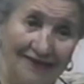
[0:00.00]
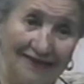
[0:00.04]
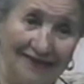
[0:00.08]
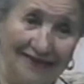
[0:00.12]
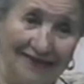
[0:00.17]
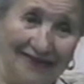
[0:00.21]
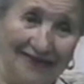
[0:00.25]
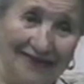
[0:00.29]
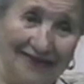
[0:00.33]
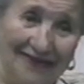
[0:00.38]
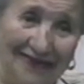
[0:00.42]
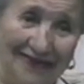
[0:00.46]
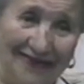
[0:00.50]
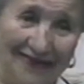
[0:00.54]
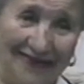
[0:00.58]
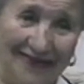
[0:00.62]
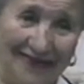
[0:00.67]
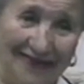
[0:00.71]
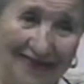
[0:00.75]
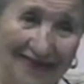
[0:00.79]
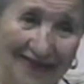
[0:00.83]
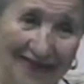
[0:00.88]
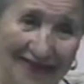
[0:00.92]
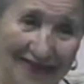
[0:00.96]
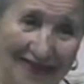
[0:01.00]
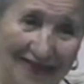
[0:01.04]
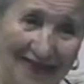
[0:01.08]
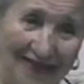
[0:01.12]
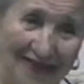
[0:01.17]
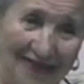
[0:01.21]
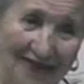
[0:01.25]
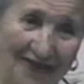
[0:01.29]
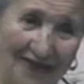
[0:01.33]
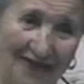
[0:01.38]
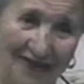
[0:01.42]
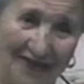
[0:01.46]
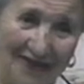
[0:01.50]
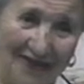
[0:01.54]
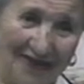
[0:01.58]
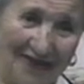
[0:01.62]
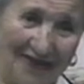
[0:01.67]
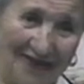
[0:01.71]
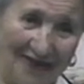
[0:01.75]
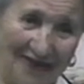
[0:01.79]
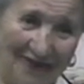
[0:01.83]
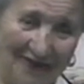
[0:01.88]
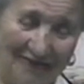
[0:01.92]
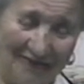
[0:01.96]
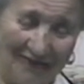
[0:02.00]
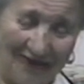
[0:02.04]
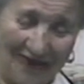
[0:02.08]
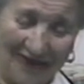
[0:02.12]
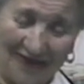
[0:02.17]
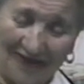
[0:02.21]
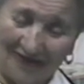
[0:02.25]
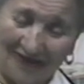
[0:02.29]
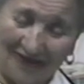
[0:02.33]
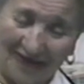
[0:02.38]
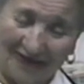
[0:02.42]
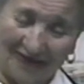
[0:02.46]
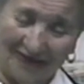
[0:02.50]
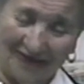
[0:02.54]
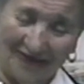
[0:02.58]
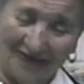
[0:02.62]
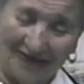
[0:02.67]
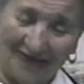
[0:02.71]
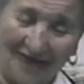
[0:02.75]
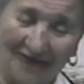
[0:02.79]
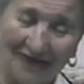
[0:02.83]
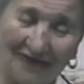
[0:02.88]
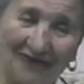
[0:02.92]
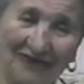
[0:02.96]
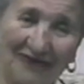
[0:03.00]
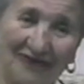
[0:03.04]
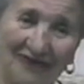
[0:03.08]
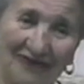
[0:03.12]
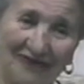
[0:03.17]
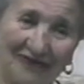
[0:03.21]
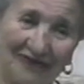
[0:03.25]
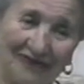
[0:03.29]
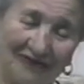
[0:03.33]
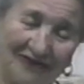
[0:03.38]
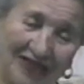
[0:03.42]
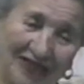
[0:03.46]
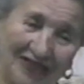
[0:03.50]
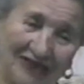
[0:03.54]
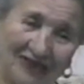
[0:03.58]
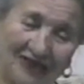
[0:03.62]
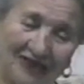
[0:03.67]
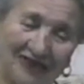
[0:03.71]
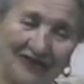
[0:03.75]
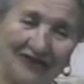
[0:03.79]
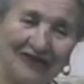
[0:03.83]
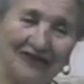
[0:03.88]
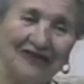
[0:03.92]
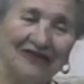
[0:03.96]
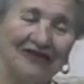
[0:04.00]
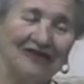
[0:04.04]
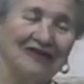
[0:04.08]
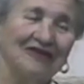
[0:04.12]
because I didn't know the direction.